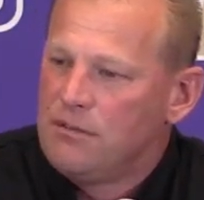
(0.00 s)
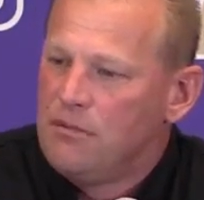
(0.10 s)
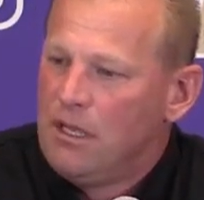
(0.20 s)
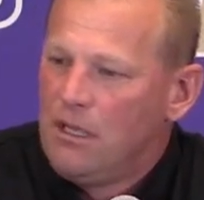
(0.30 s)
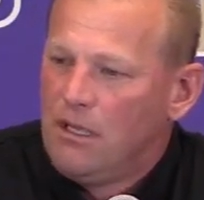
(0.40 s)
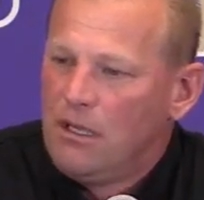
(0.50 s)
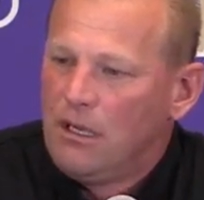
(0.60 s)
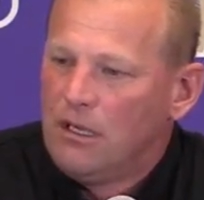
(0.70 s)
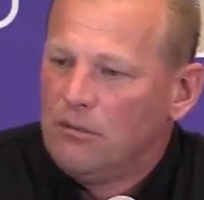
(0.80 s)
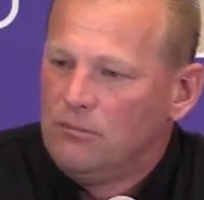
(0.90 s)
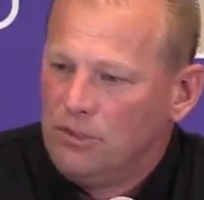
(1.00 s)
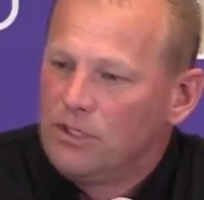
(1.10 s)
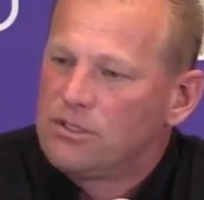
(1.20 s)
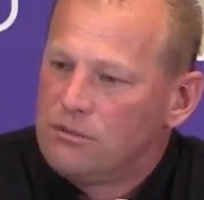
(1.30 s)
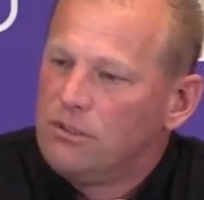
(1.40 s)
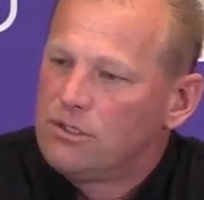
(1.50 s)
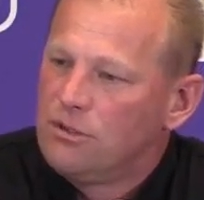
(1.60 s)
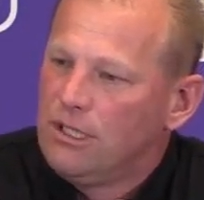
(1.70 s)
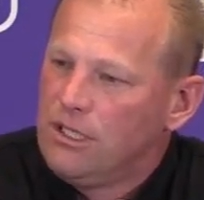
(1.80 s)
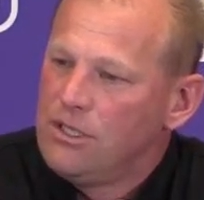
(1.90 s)
and
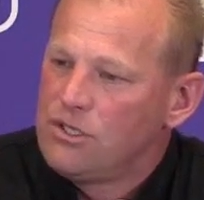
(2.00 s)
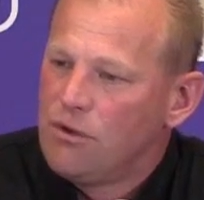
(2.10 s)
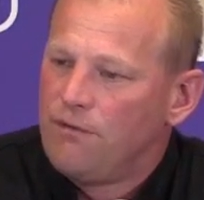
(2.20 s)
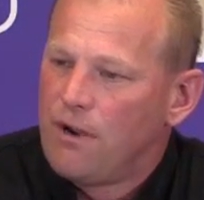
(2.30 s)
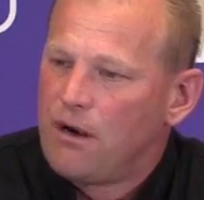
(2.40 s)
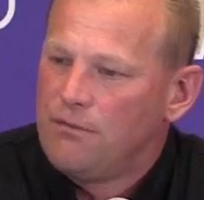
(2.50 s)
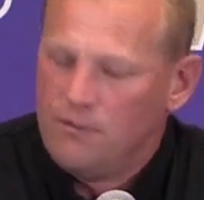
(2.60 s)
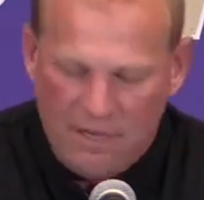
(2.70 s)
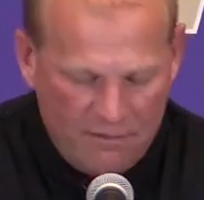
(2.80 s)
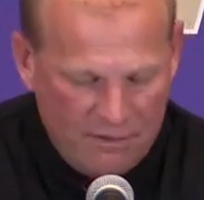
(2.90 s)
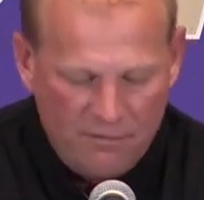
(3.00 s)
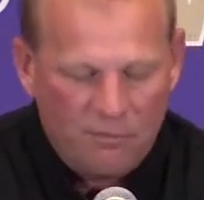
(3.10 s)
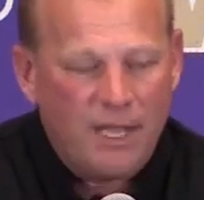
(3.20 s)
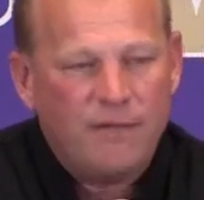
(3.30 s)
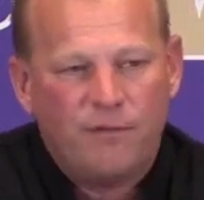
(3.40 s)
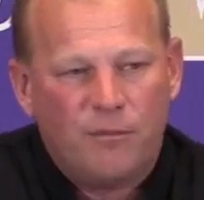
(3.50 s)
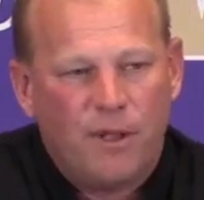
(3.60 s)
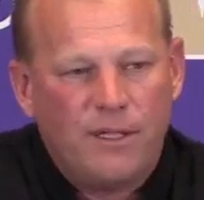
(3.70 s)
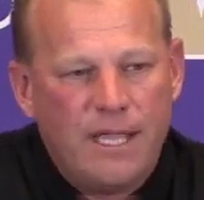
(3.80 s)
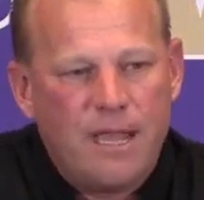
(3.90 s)
looks really good so far, and we haven't even played
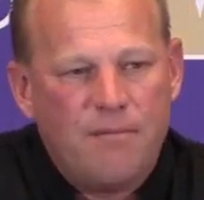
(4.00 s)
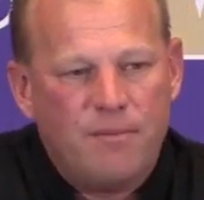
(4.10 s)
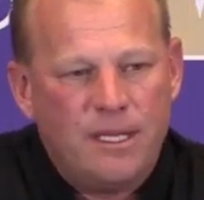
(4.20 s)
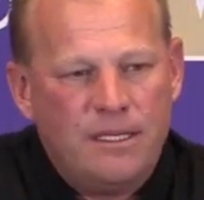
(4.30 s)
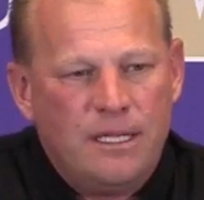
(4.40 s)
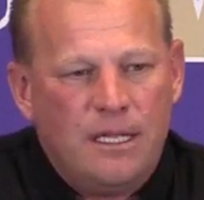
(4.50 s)
football yet, but